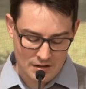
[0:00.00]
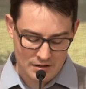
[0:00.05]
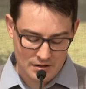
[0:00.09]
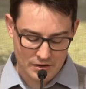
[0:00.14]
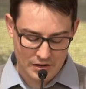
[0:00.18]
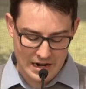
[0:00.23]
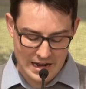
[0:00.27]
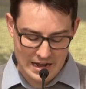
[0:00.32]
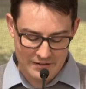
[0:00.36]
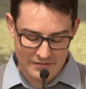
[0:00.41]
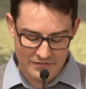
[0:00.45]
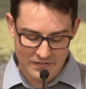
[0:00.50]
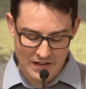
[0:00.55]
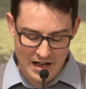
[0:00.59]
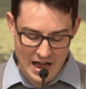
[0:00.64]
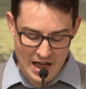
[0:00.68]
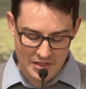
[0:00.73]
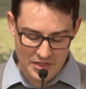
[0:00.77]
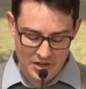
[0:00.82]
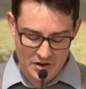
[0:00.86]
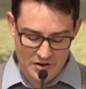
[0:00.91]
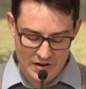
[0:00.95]
God, our
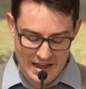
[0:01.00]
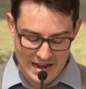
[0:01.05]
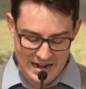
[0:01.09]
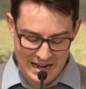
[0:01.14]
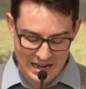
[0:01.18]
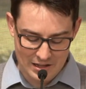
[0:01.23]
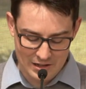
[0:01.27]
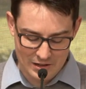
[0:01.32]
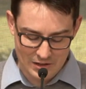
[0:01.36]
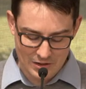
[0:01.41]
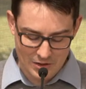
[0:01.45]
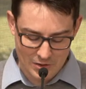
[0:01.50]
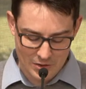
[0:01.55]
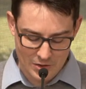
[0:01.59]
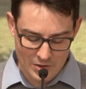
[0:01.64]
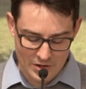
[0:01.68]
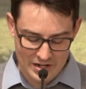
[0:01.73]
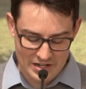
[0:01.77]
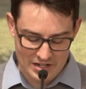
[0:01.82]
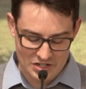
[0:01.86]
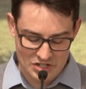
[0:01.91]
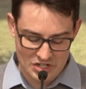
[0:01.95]
Father and our
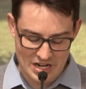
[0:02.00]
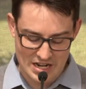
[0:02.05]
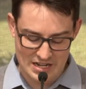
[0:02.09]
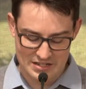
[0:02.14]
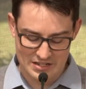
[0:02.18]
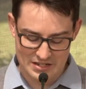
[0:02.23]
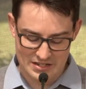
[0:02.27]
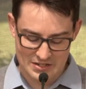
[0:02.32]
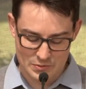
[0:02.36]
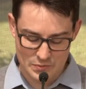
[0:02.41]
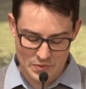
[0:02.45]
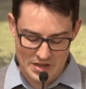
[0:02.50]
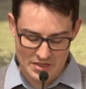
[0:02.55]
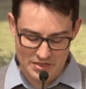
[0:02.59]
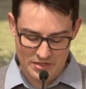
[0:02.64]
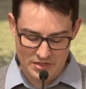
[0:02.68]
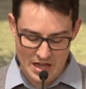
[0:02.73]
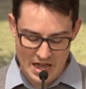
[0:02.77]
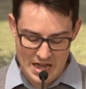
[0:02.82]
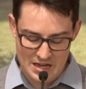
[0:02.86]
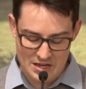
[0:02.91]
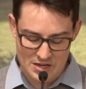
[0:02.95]
Lord Jesus, we
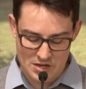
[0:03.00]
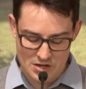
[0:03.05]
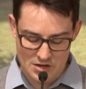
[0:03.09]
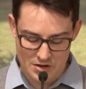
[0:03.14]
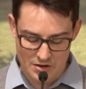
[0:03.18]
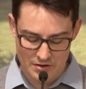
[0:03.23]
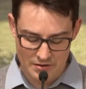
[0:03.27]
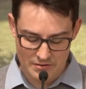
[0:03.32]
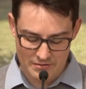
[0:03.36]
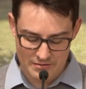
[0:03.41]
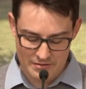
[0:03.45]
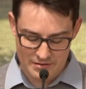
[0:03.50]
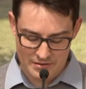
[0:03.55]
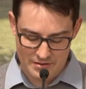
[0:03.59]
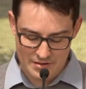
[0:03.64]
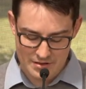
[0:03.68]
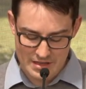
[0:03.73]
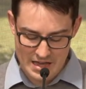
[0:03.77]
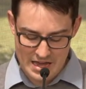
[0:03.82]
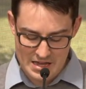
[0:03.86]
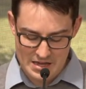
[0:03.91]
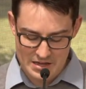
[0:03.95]
thank you
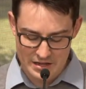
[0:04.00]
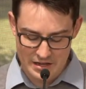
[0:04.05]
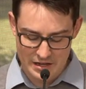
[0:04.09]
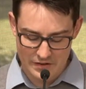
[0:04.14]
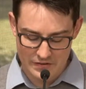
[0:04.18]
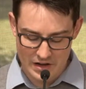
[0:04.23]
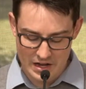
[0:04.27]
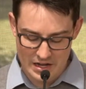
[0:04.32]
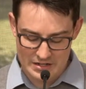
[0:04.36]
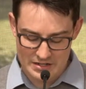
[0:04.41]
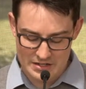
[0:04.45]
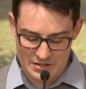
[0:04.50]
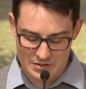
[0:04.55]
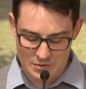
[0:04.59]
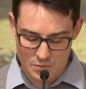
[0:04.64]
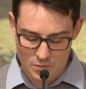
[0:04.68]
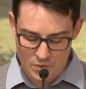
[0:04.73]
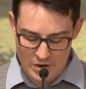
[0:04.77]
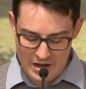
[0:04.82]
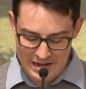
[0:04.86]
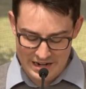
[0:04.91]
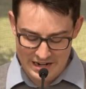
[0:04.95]
that you give us
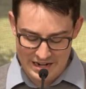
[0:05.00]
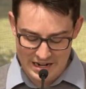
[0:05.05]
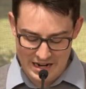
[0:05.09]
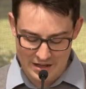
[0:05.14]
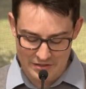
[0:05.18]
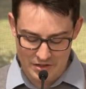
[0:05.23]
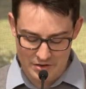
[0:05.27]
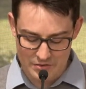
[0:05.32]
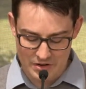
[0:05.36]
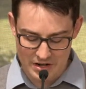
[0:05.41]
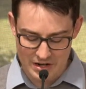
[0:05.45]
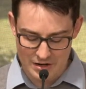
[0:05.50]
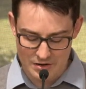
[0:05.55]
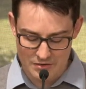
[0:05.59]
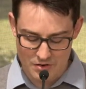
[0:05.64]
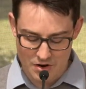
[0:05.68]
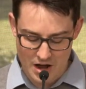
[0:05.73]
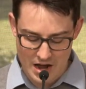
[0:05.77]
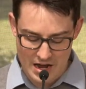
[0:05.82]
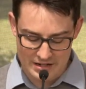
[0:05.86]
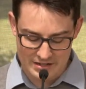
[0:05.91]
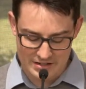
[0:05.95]
one another in
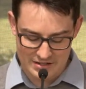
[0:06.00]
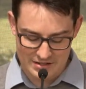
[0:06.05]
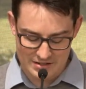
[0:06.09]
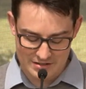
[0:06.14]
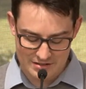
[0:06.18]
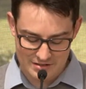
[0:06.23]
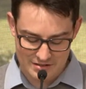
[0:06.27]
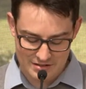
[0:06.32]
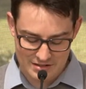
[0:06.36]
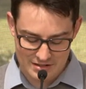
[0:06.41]
Christ.